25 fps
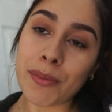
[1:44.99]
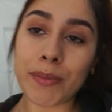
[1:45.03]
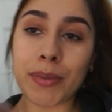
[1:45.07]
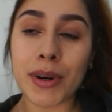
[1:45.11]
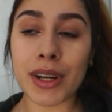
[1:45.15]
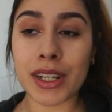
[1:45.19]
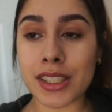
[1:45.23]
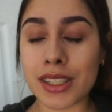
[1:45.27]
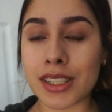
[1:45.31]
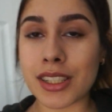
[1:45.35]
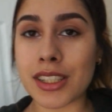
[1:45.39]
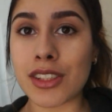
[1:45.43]

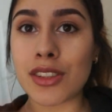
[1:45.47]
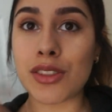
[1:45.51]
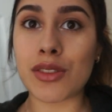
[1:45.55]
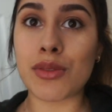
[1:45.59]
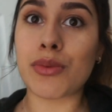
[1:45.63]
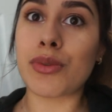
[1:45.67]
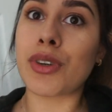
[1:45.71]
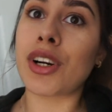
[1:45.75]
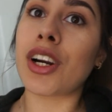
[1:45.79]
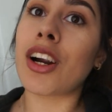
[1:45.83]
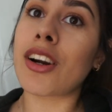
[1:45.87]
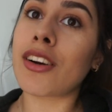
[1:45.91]
But
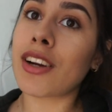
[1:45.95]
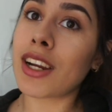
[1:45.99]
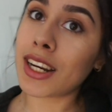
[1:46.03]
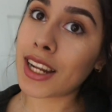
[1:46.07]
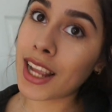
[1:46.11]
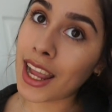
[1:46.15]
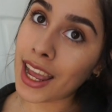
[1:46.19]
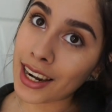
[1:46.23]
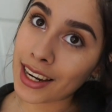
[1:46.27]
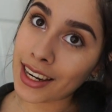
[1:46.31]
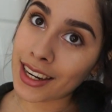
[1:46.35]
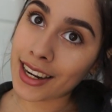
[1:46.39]
since we're
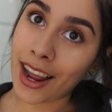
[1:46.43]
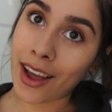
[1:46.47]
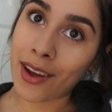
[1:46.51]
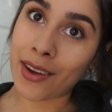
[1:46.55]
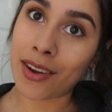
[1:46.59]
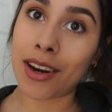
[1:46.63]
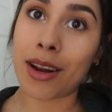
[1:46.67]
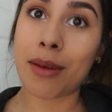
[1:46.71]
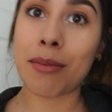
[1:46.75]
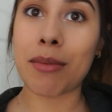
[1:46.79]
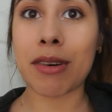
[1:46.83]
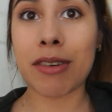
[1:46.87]
already heading out
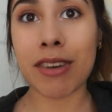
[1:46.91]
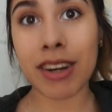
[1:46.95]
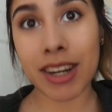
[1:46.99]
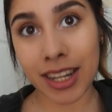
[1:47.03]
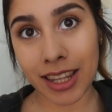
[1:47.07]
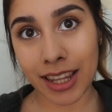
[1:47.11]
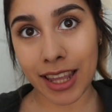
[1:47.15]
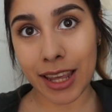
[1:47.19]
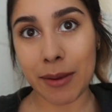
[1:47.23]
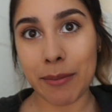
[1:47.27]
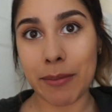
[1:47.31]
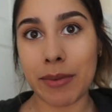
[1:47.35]
and I'm already
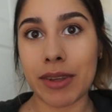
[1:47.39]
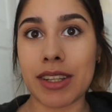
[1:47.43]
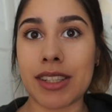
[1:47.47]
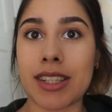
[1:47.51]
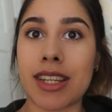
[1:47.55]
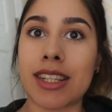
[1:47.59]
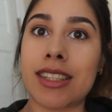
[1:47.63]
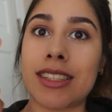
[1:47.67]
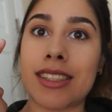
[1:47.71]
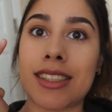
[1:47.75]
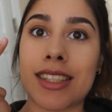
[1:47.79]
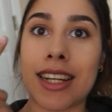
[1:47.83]
late because
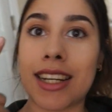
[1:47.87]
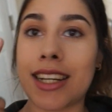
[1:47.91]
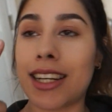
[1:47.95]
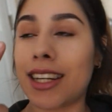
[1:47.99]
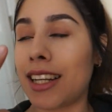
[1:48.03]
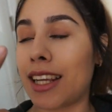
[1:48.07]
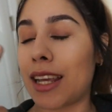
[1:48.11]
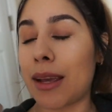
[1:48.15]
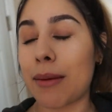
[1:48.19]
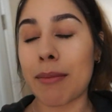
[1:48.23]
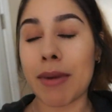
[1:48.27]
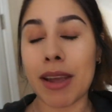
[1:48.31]
I decided
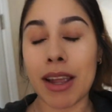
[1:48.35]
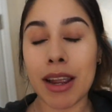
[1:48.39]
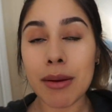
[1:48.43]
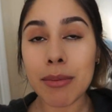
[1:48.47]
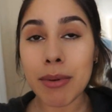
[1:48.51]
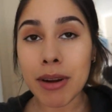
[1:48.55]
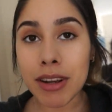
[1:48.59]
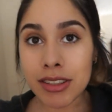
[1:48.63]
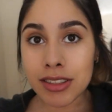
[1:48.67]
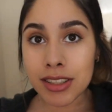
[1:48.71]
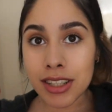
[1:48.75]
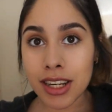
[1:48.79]
to get my
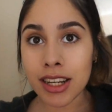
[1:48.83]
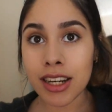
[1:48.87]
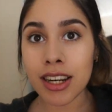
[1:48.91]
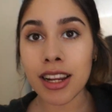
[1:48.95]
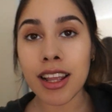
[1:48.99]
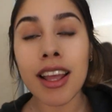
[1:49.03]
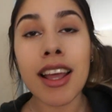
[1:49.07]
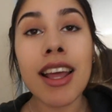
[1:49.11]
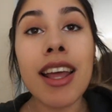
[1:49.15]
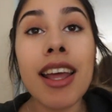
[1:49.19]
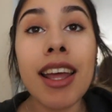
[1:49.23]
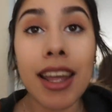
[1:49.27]
eyebrows done
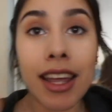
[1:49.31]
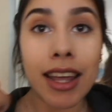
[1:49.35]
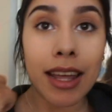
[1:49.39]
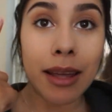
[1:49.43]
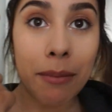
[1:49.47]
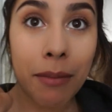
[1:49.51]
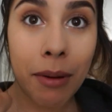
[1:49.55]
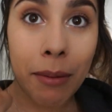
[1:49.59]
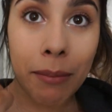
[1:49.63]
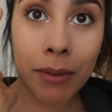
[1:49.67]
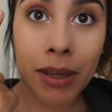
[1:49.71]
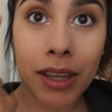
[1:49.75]

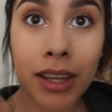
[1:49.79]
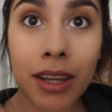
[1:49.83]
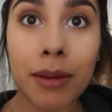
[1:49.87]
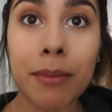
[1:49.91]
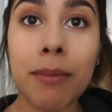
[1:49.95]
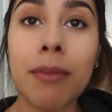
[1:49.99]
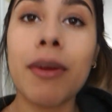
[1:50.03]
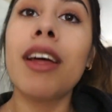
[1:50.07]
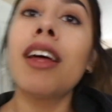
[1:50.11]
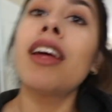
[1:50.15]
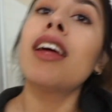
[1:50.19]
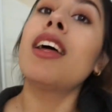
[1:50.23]
and my
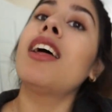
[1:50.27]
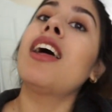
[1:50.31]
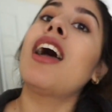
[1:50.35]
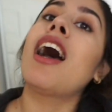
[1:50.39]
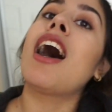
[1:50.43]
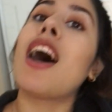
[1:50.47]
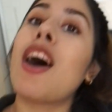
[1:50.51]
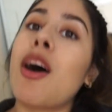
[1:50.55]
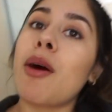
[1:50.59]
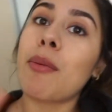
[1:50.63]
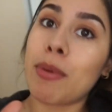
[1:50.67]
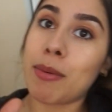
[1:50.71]
makeup,
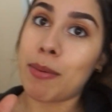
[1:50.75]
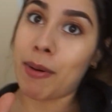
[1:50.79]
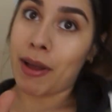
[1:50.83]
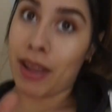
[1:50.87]
I'll be